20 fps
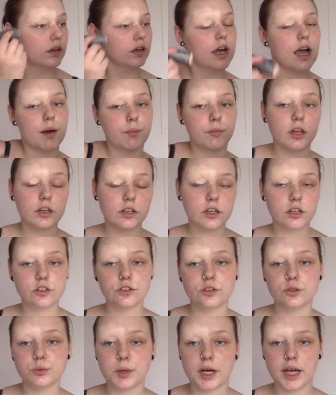I'm not gonna
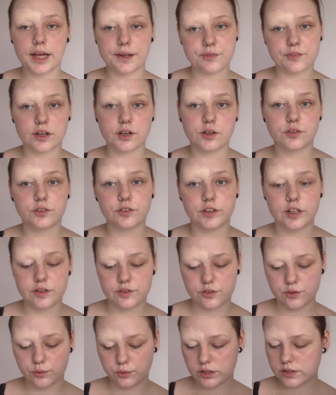do my entire face,
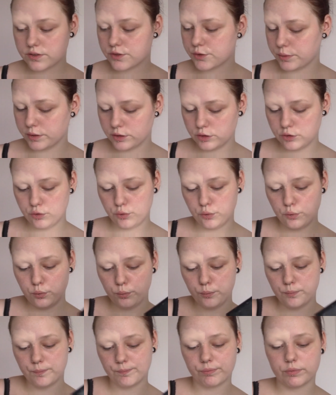so this will do.
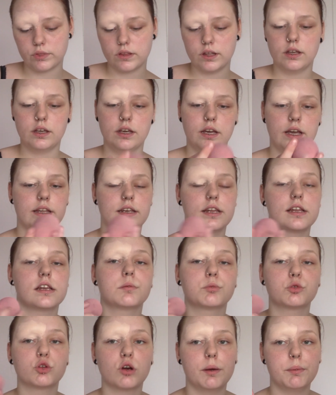And then I'm
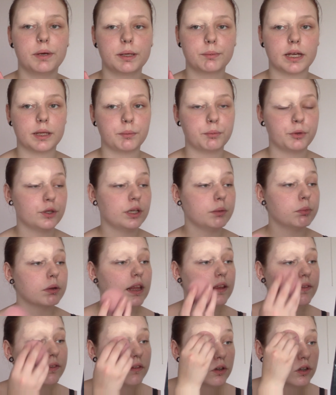grabbing my beauty
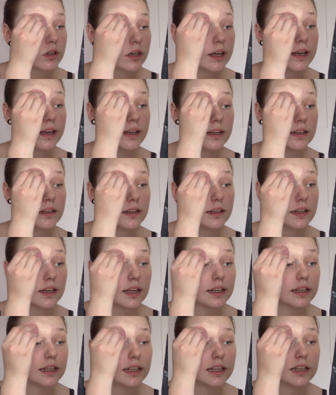blender and
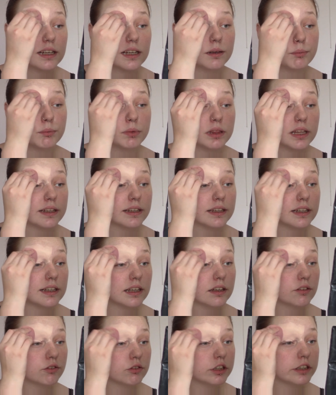I'm blending
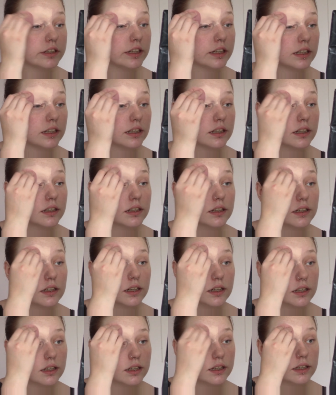everything
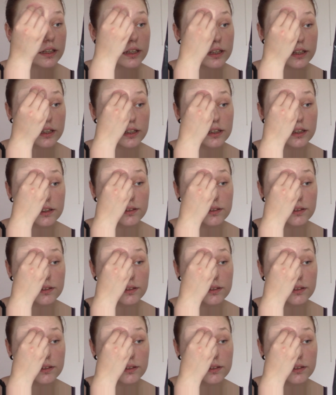in.